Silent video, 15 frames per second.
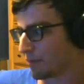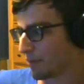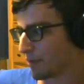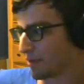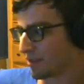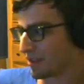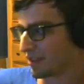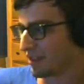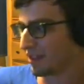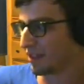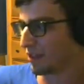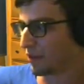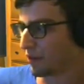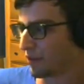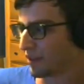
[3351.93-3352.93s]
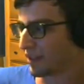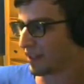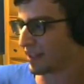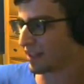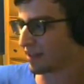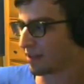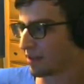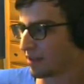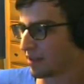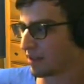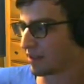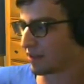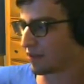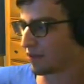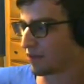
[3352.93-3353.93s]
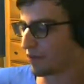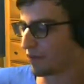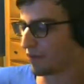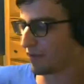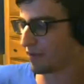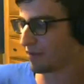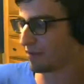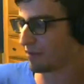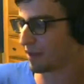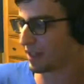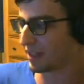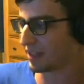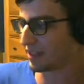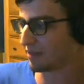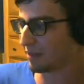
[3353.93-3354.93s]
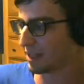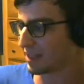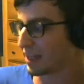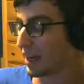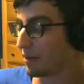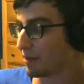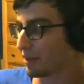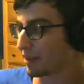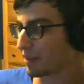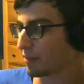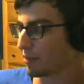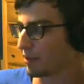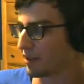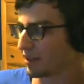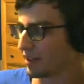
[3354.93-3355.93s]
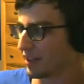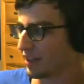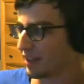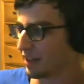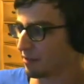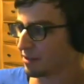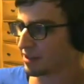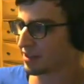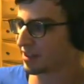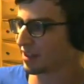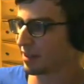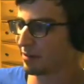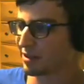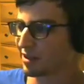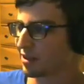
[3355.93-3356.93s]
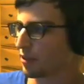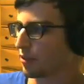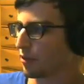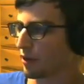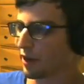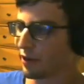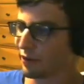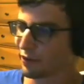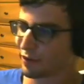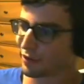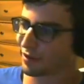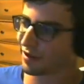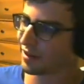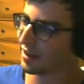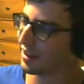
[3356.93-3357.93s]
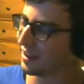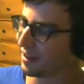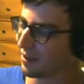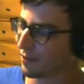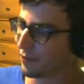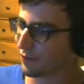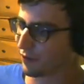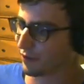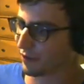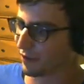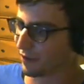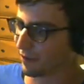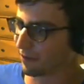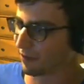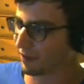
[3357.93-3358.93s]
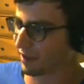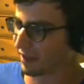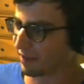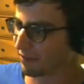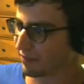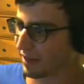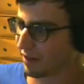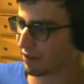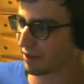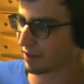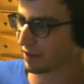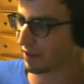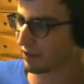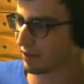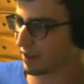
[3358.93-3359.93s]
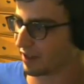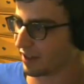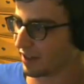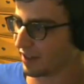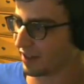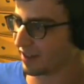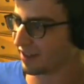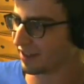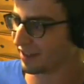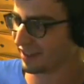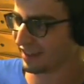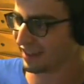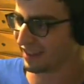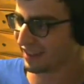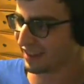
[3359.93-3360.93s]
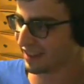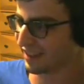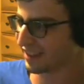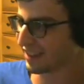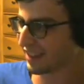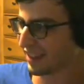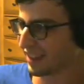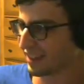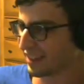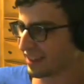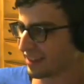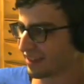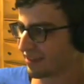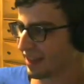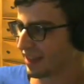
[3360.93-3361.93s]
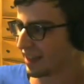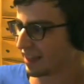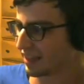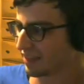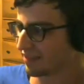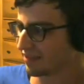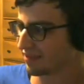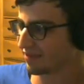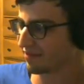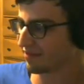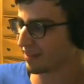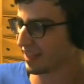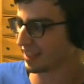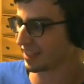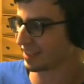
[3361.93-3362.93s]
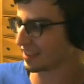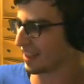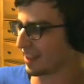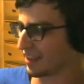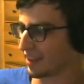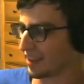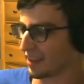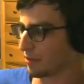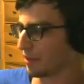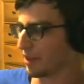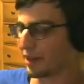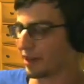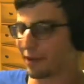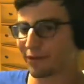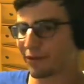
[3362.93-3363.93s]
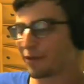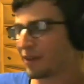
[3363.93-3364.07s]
person over the last 3 years of my time in the community, and I'm just so grateful for like everything they've done, and I just can't thank them enough.